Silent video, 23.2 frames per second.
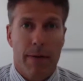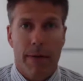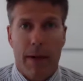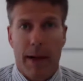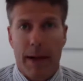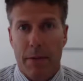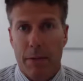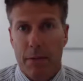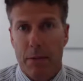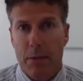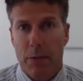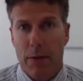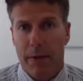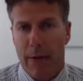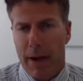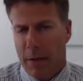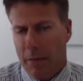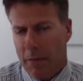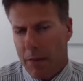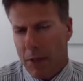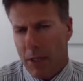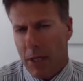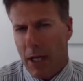
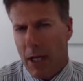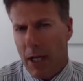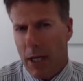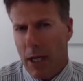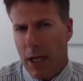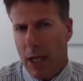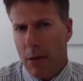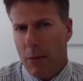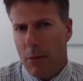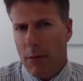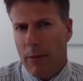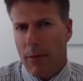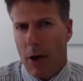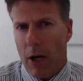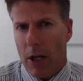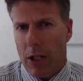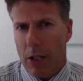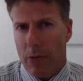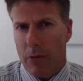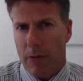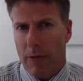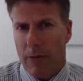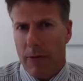perhaps
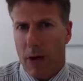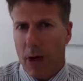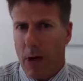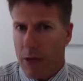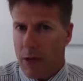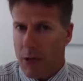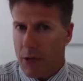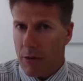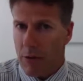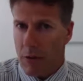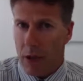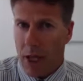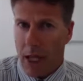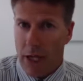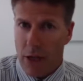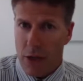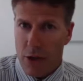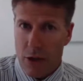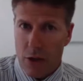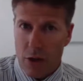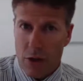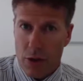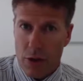provide some advice in
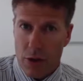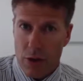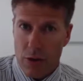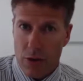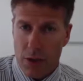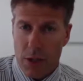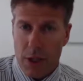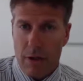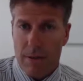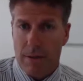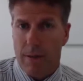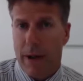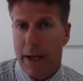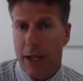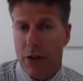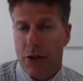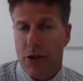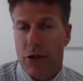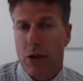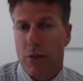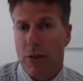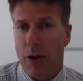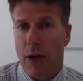relation to
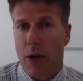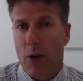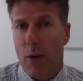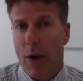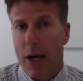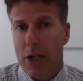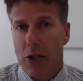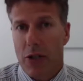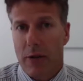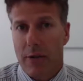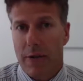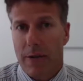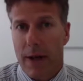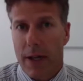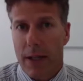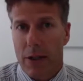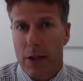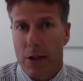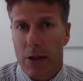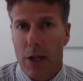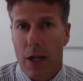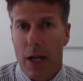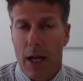self-managed superannuation
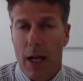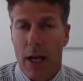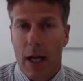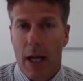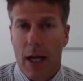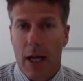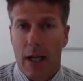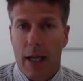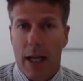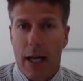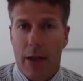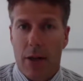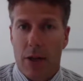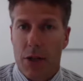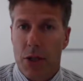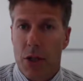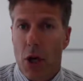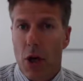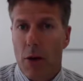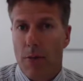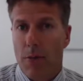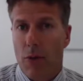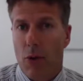funds. Now,
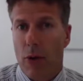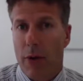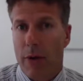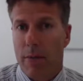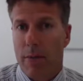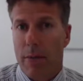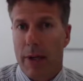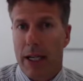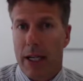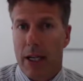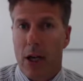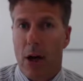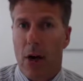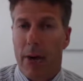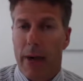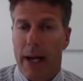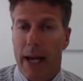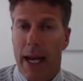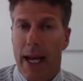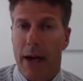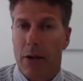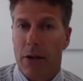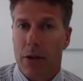there's no point me
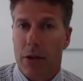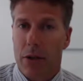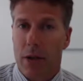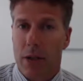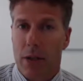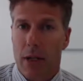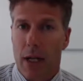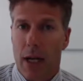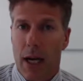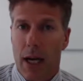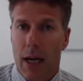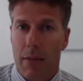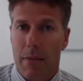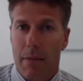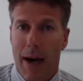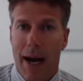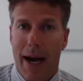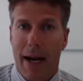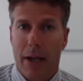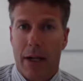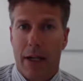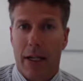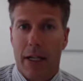going out and
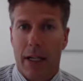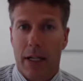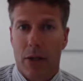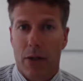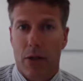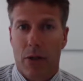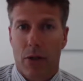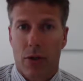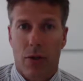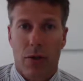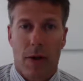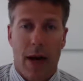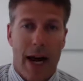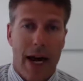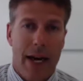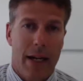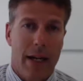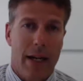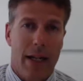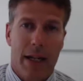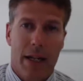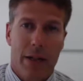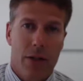marketing to
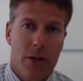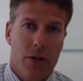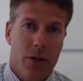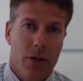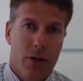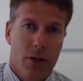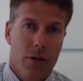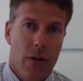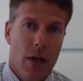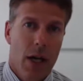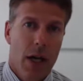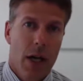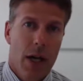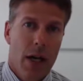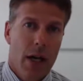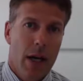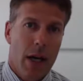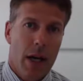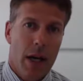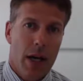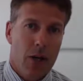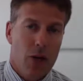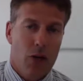18 to
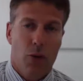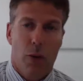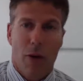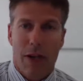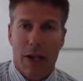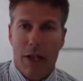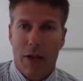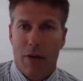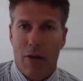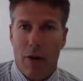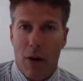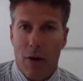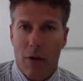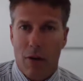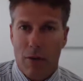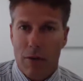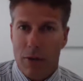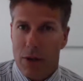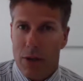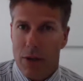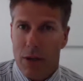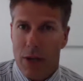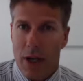
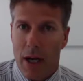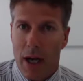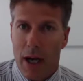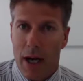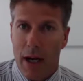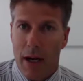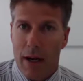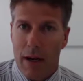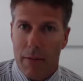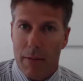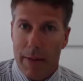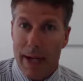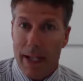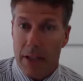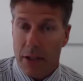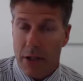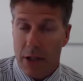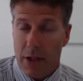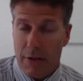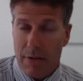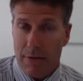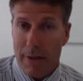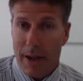20-year-olds
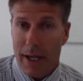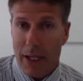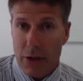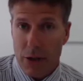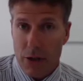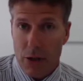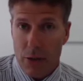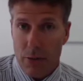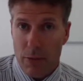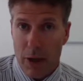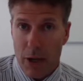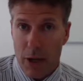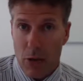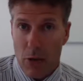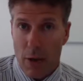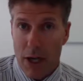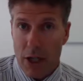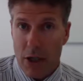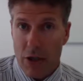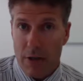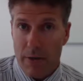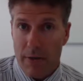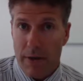about self-managed
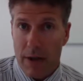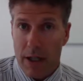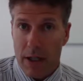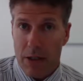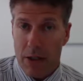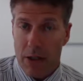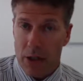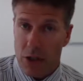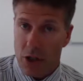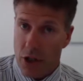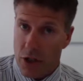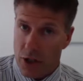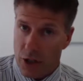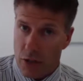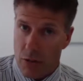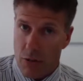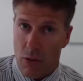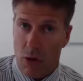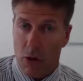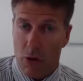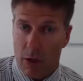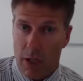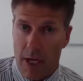superannuation funds. It's just
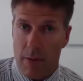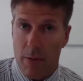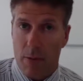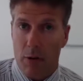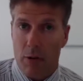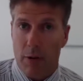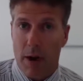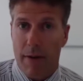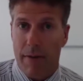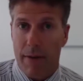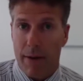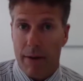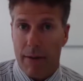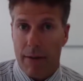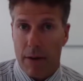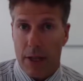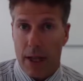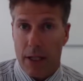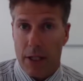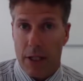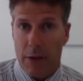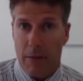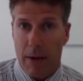the wrong demographic
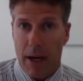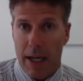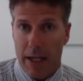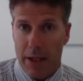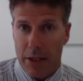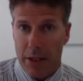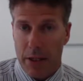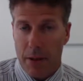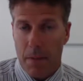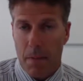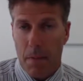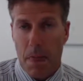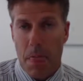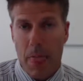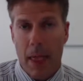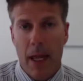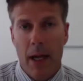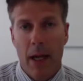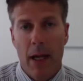for that space.